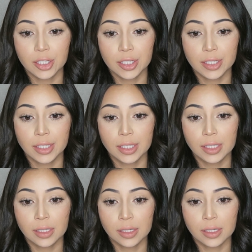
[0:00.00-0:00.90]

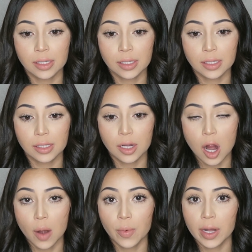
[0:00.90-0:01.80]
just
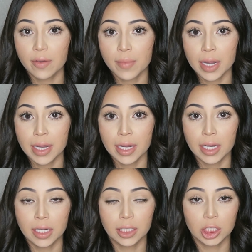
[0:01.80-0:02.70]
got rid of
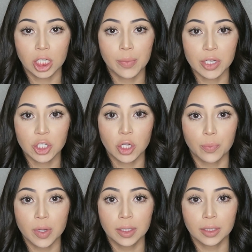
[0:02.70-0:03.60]
my chubby
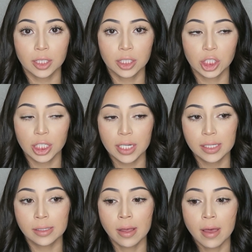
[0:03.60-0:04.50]
chipmunk
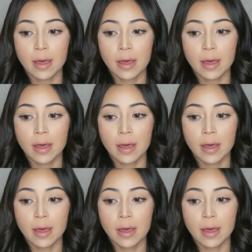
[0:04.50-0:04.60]
cheeks